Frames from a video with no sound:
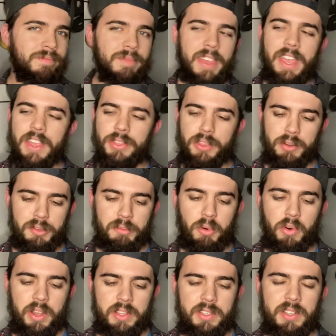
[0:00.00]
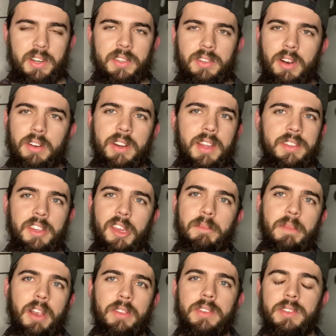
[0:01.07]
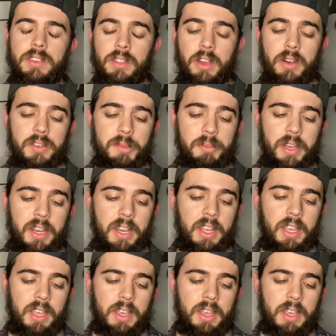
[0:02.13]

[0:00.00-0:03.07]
hit those points, and it's hard not to compare this to those, but